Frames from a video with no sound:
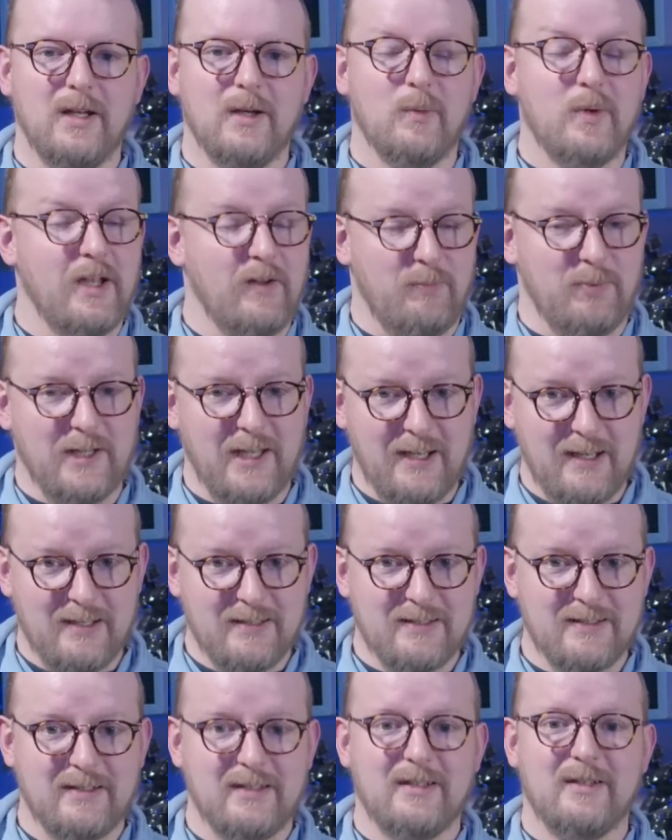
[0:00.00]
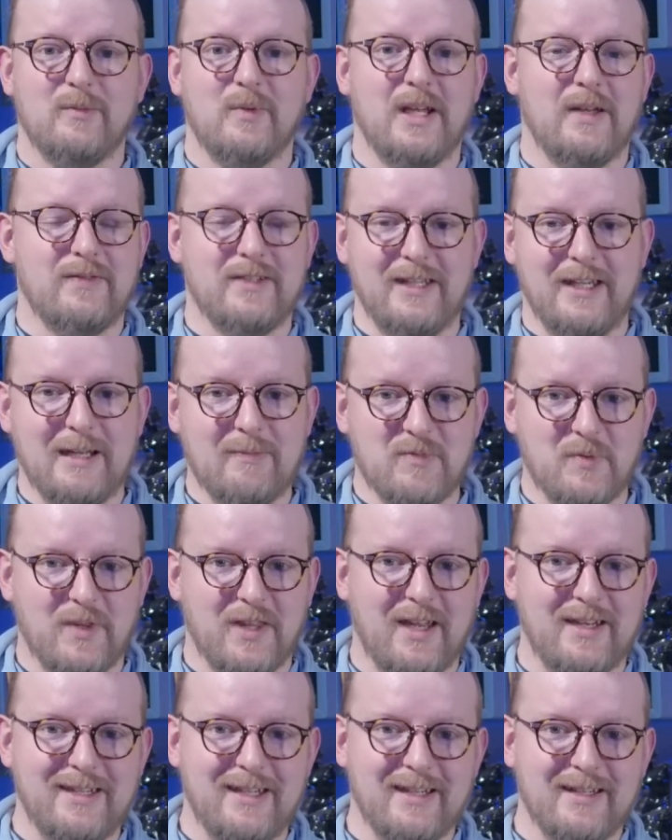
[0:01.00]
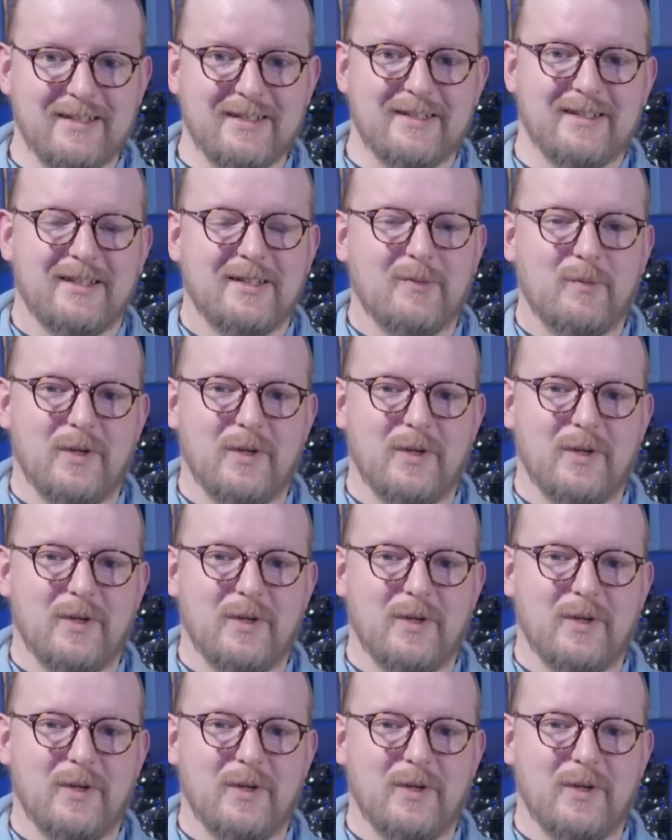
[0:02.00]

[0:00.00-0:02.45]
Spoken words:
We have plans, we have DMs with ideas,